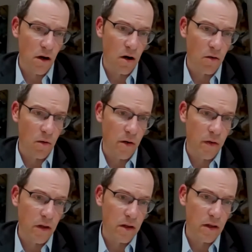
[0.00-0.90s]
our growth
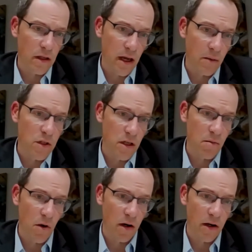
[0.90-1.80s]
in the MGA
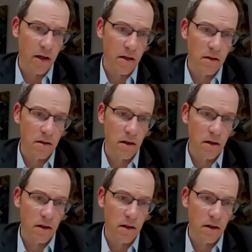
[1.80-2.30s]
market.